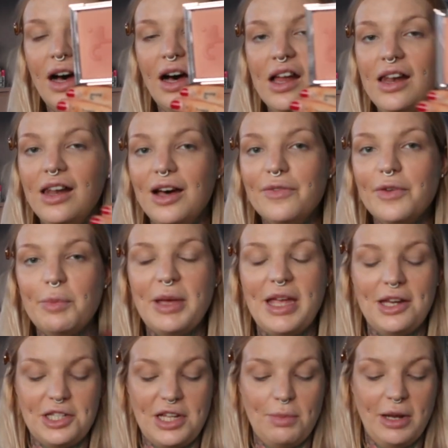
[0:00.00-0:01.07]
I love a
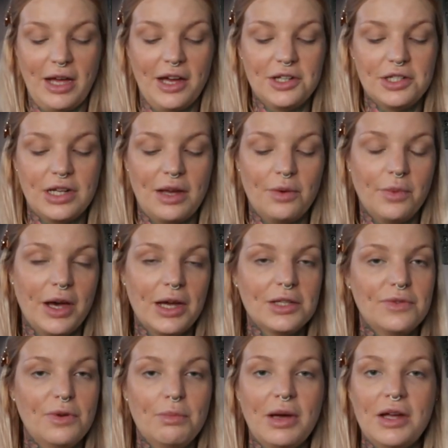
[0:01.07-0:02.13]
peachy blush. It
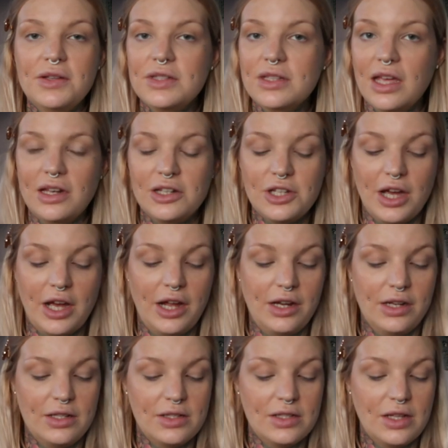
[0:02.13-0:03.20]
works for most skin
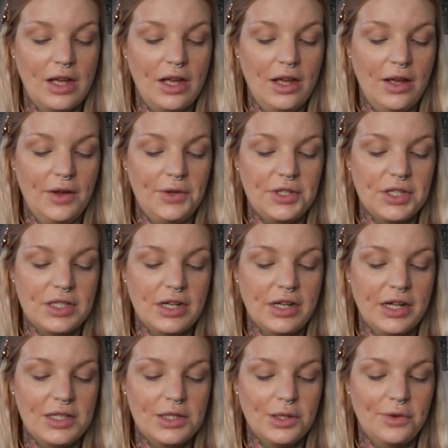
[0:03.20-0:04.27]
tones, just a
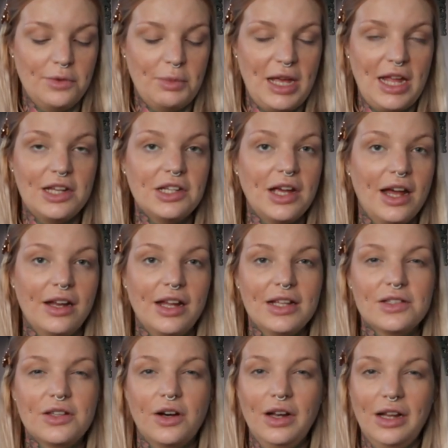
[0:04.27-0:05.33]
nice soft peach, and
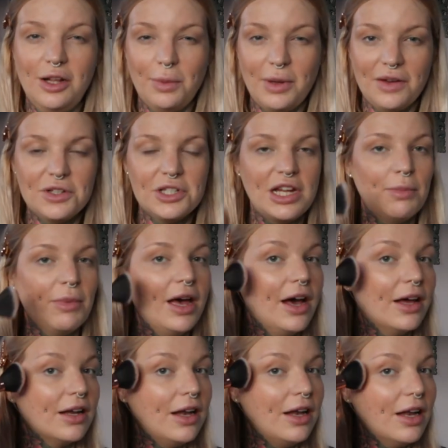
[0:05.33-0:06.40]
it's got a little bit of shimmer,
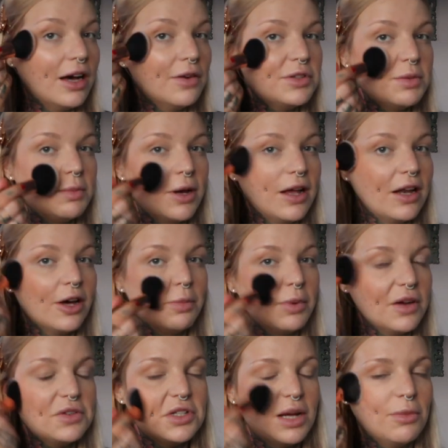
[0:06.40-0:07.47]
and I love to put a little
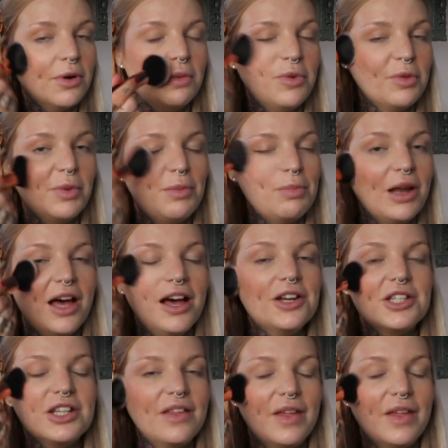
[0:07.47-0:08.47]
bit of shimmer in with my blush.